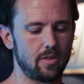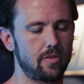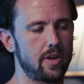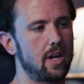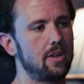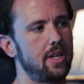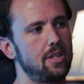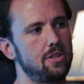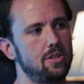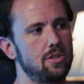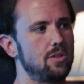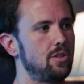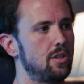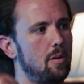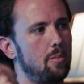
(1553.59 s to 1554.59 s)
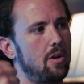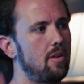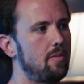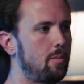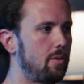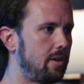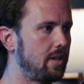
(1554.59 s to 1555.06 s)
foundational jump
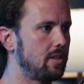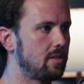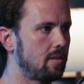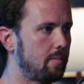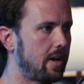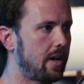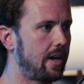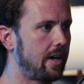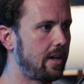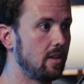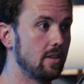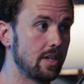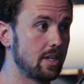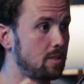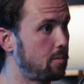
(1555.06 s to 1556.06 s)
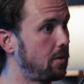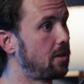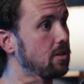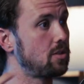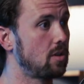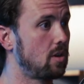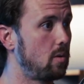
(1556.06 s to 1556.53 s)
off point to my like
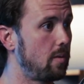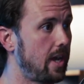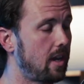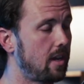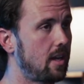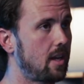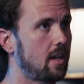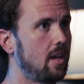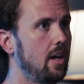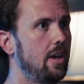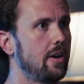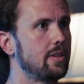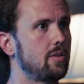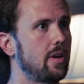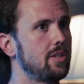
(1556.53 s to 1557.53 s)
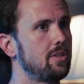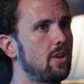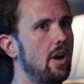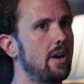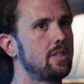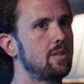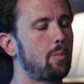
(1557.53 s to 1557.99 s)
spiritual awakening. Because when I
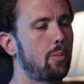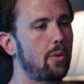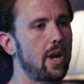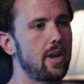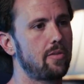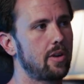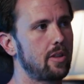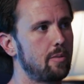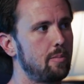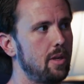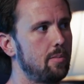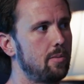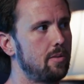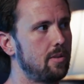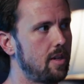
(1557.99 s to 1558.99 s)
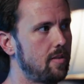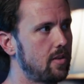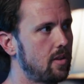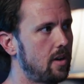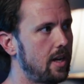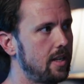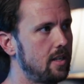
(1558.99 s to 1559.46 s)
started to pray for other people, even
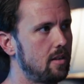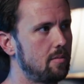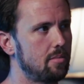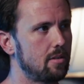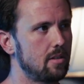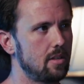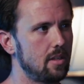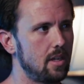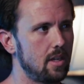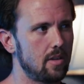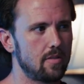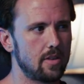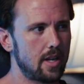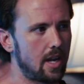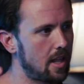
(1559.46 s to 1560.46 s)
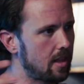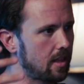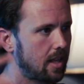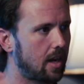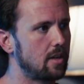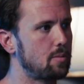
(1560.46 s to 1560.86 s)
though I didn't believe in anything that I